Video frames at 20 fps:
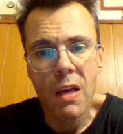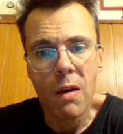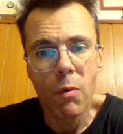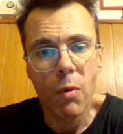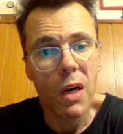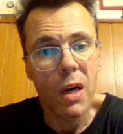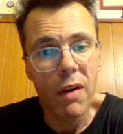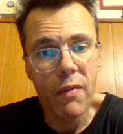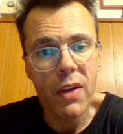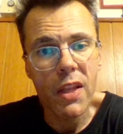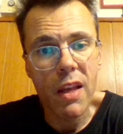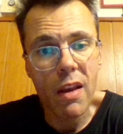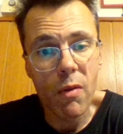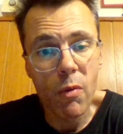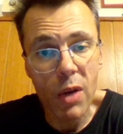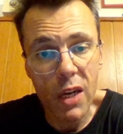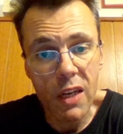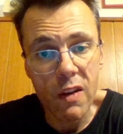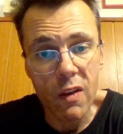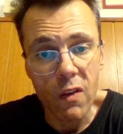whatever they
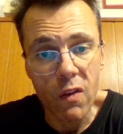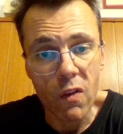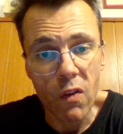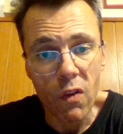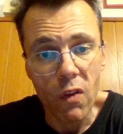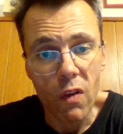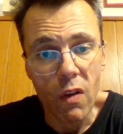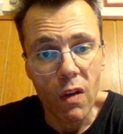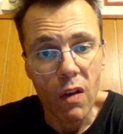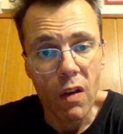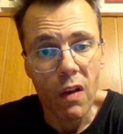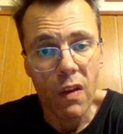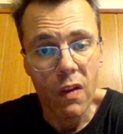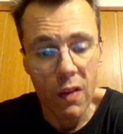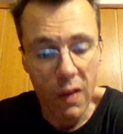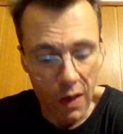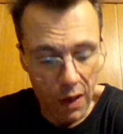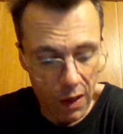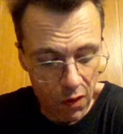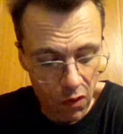rated
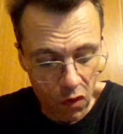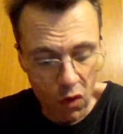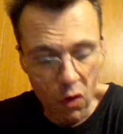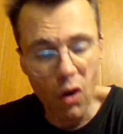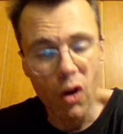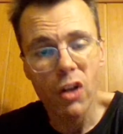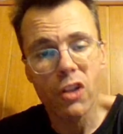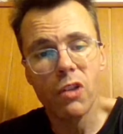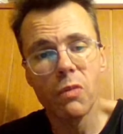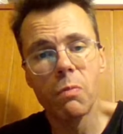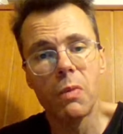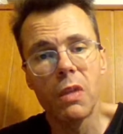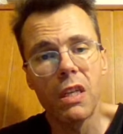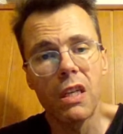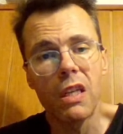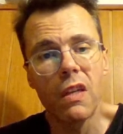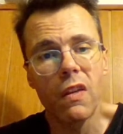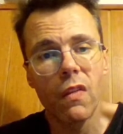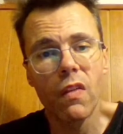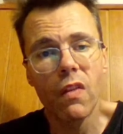that caused
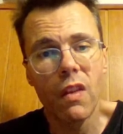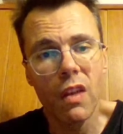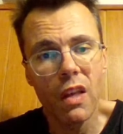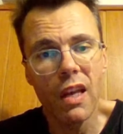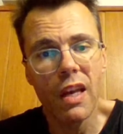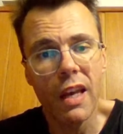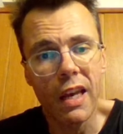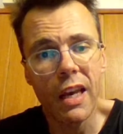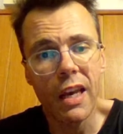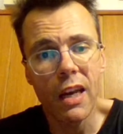me uh,